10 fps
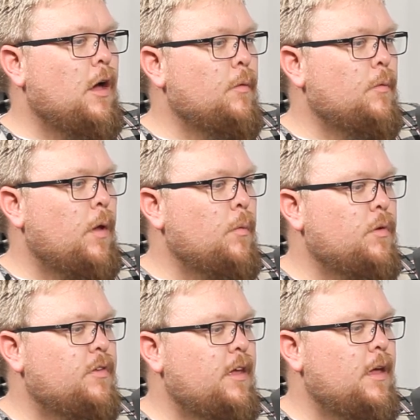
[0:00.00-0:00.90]
we
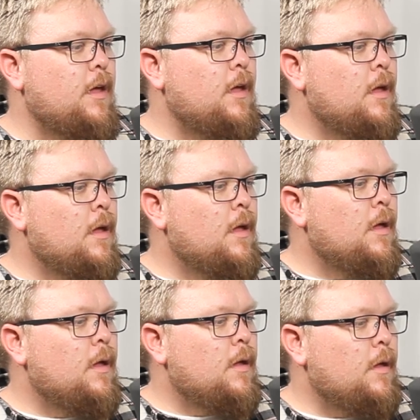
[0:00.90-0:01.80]
see it,
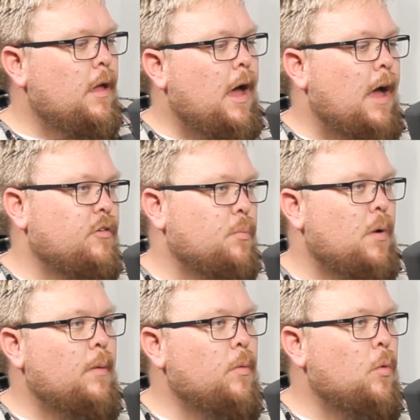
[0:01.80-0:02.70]
as a
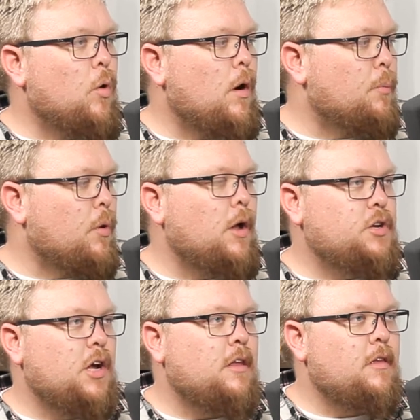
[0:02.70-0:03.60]
problem or a
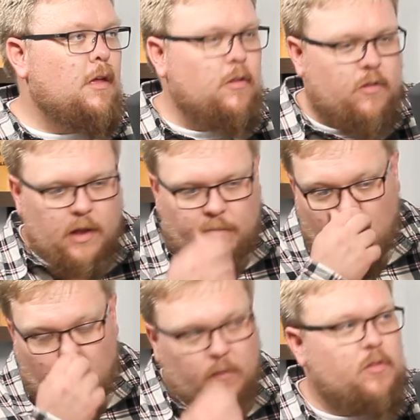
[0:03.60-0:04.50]
project instead of a
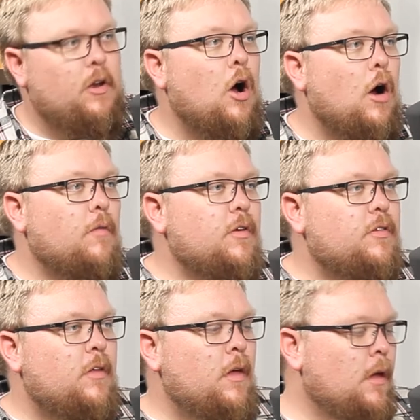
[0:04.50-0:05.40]
harvest. And a
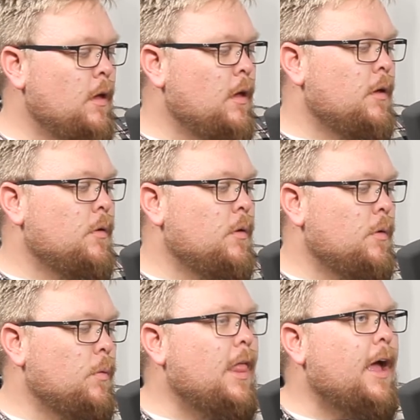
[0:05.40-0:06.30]
harvest,
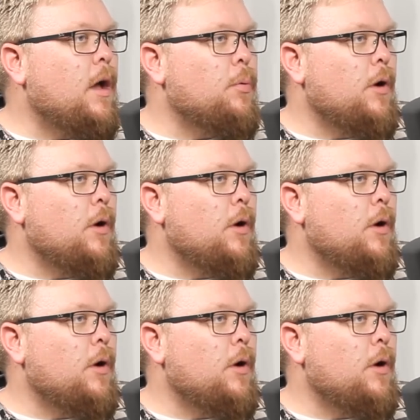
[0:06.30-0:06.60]
we like a